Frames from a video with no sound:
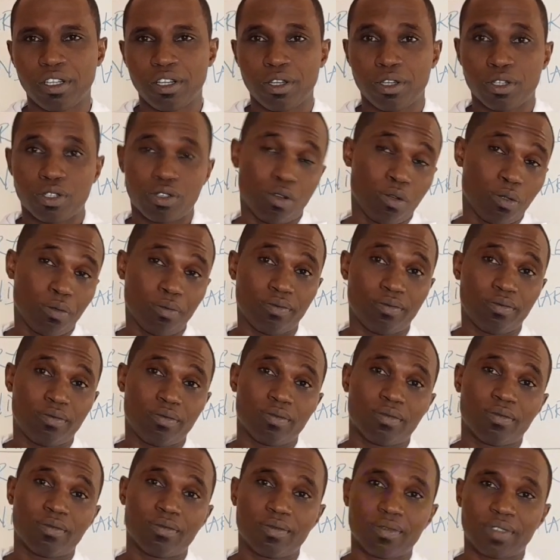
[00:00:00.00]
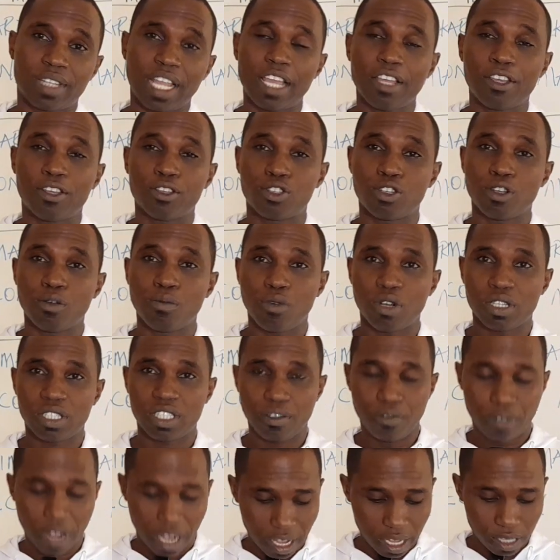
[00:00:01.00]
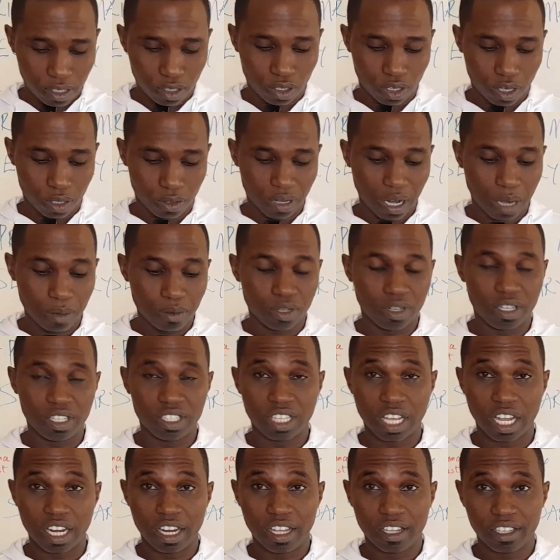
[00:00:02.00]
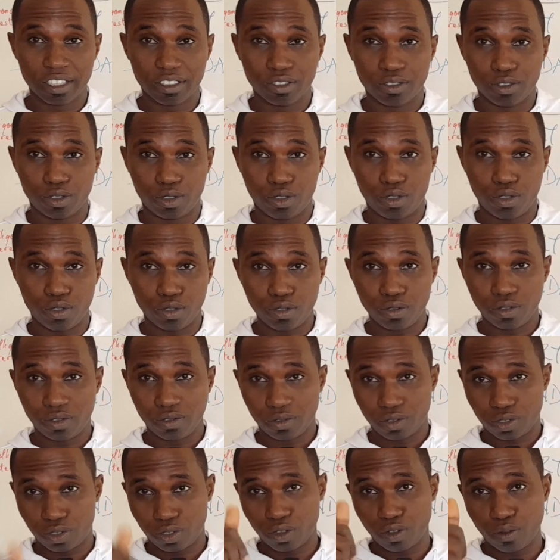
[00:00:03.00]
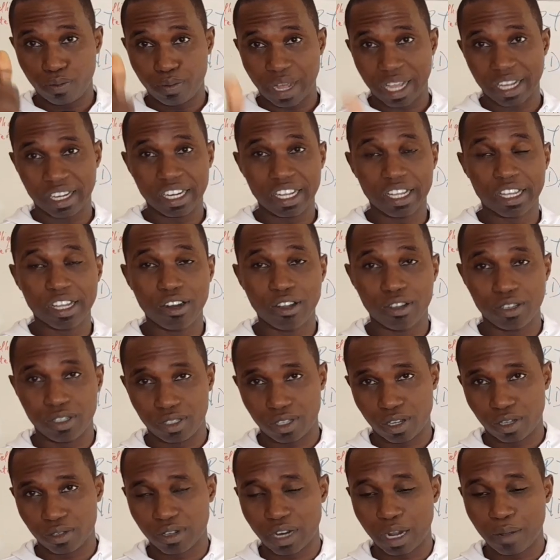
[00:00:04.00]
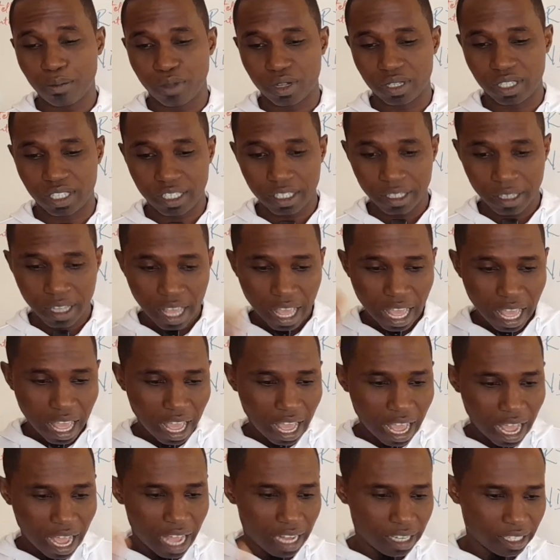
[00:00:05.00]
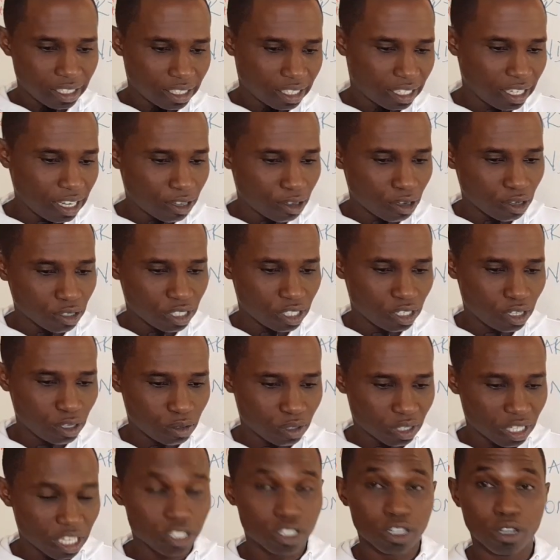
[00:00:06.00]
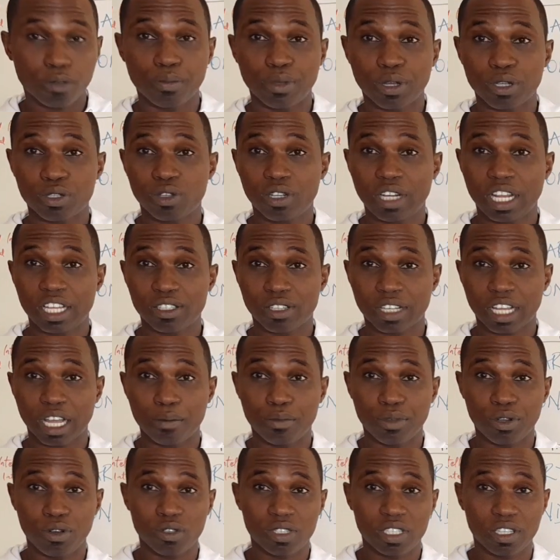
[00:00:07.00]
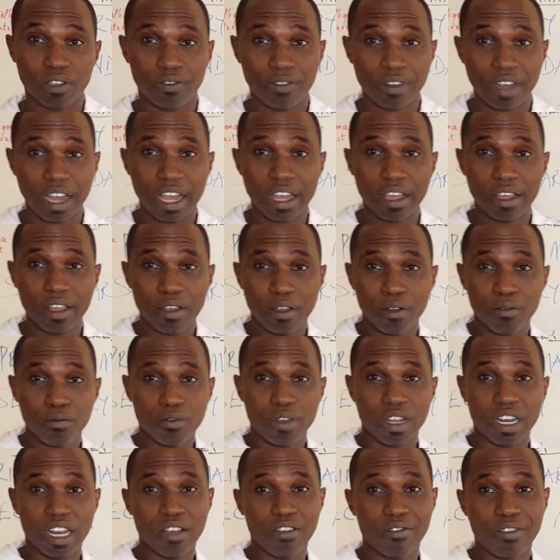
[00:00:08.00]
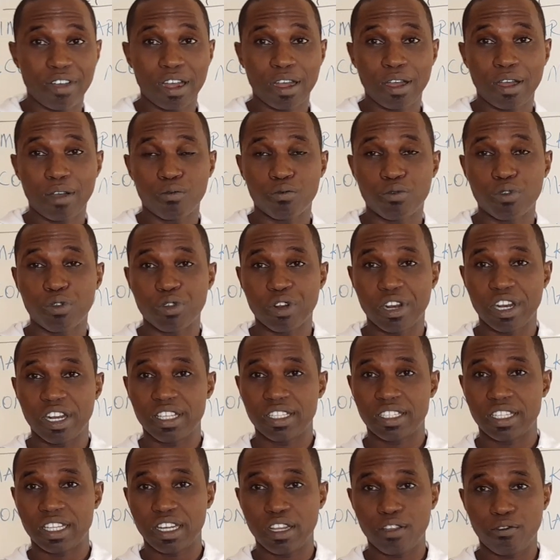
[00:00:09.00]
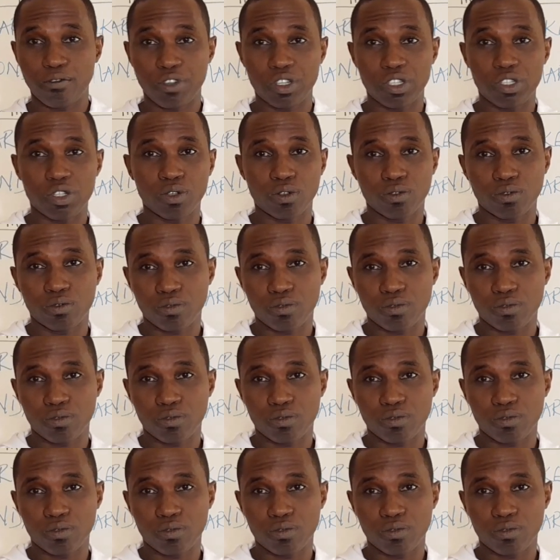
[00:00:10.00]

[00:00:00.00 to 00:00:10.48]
So thank you so much. If you are yet to subscribe to this channel, do so by clicking on the subscribe button and click on the notification bell so that you can be notified whenever we release a new video.